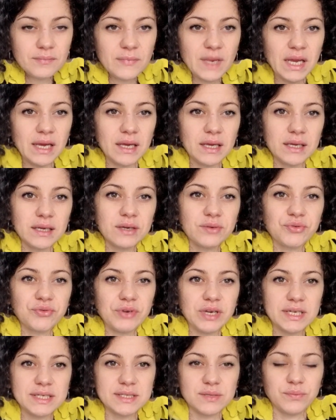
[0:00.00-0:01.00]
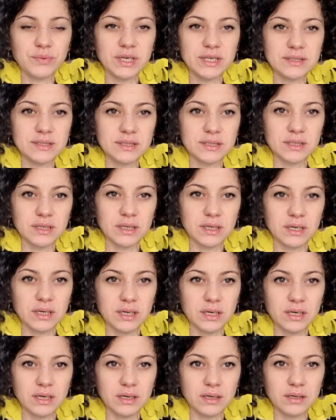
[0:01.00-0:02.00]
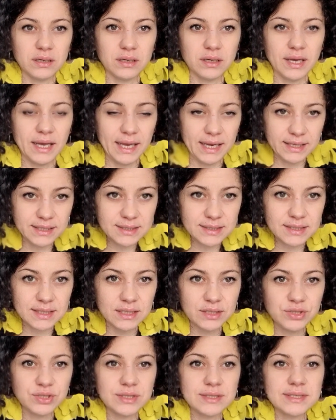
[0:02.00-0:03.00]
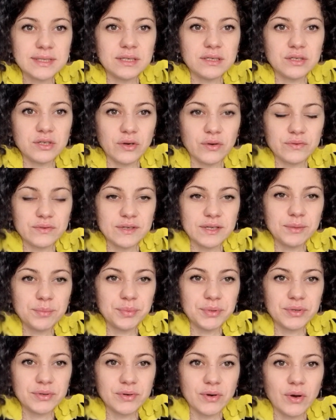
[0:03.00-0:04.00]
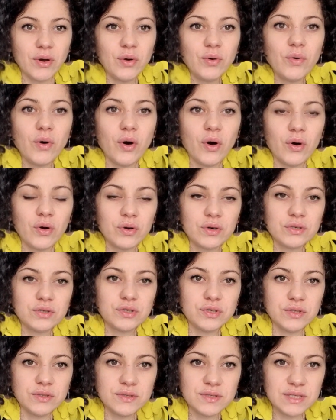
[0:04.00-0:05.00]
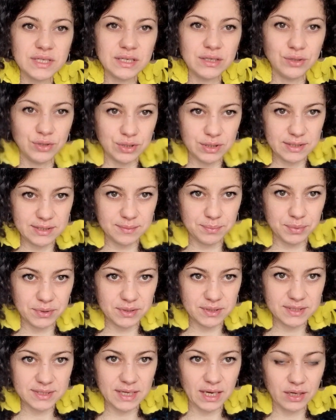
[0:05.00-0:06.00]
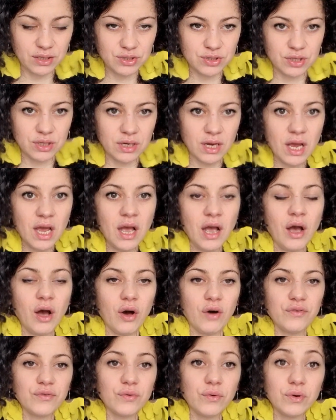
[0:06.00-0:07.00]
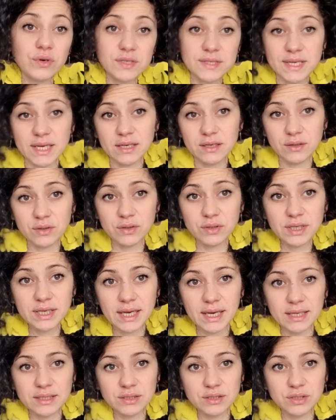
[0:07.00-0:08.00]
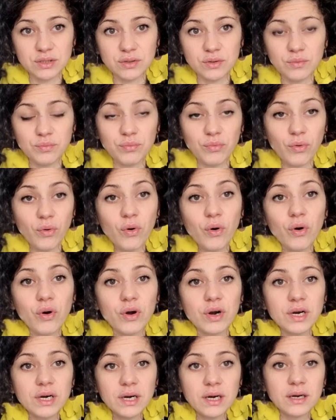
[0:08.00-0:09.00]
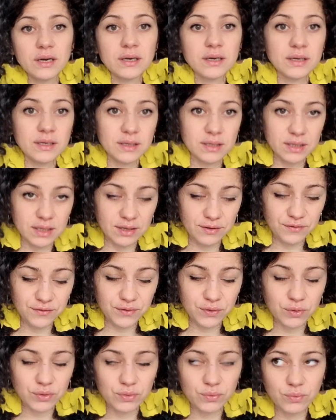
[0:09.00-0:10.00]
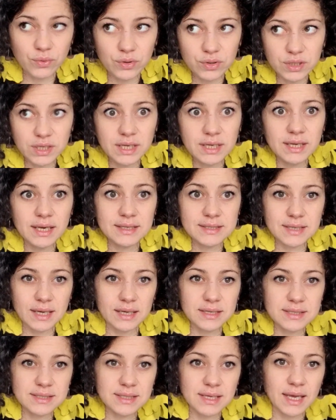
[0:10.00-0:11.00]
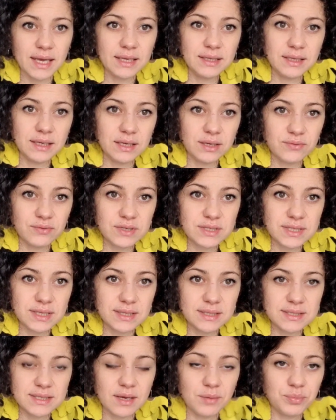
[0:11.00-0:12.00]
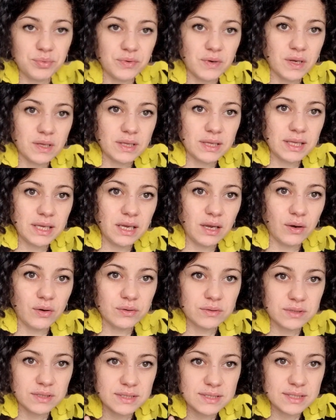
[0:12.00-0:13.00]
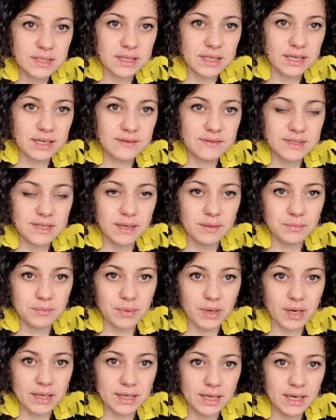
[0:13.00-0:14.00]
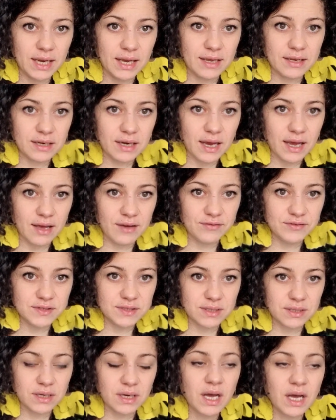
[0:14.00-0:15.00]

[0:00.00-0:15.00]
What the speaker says: increase with 8 stitches in total per row, or 2 stitches per section. Of course that you can do more if you're working, as I said, increasing separately on the sleeves and body and have the